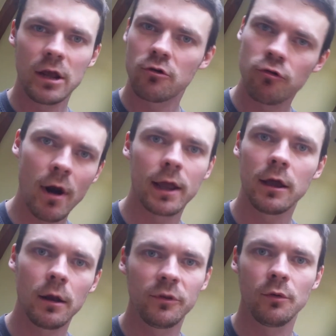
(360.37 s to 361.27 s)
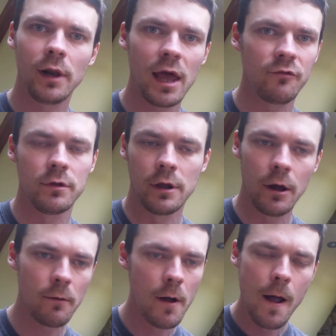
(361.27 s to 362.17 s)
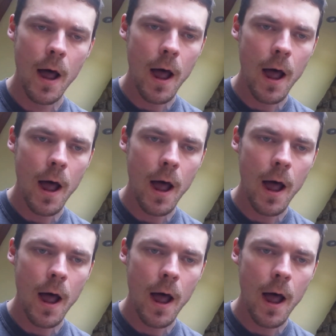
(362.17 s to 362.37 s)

crank it up to 11, you know.